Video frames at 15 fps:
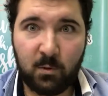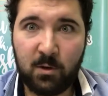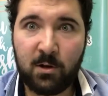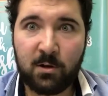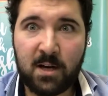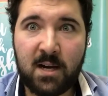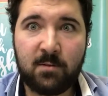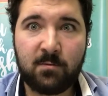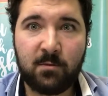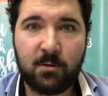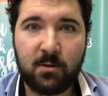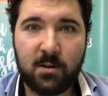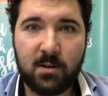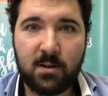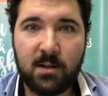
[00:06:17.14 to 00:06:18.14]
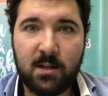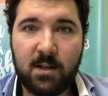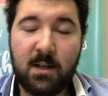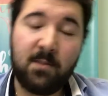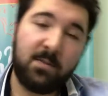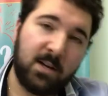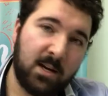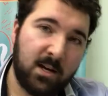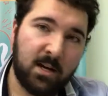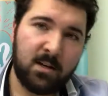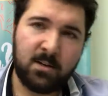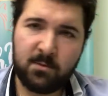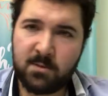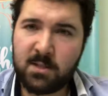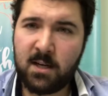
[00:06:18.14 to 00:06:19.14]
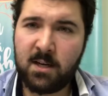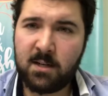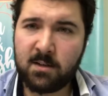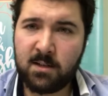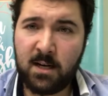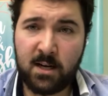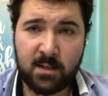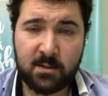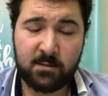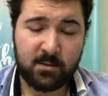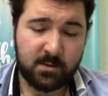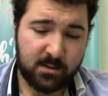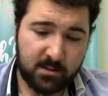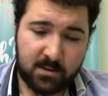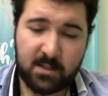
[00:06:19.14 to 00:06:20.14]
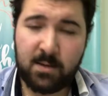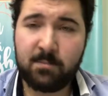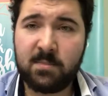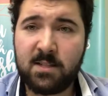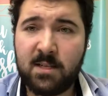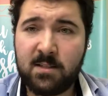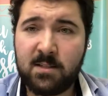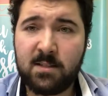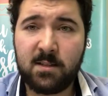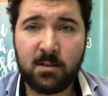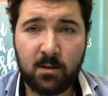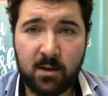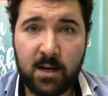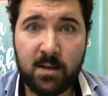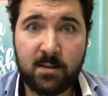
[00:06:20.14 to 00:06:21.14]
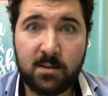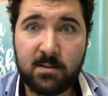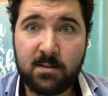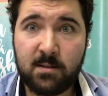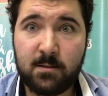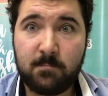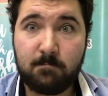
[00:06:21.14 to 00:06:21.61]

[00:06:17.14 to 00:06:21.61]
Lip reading: Look out for it. If they use the articles in some senses and not others,